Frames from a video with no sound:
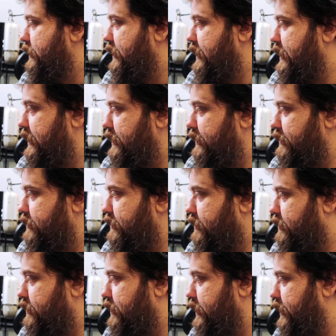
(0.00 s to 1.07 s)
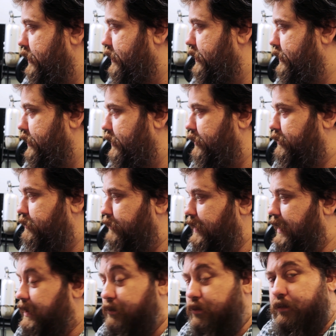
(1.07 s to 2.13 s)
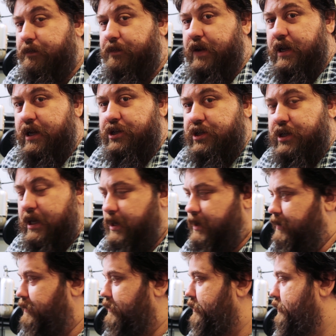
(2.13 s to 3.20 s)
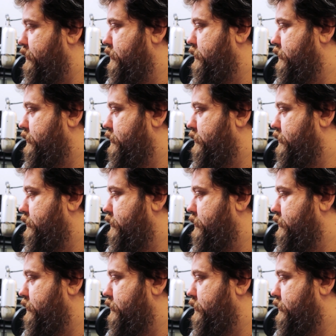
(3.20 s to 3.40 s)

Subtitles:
And I continued doing that. They're all finished now.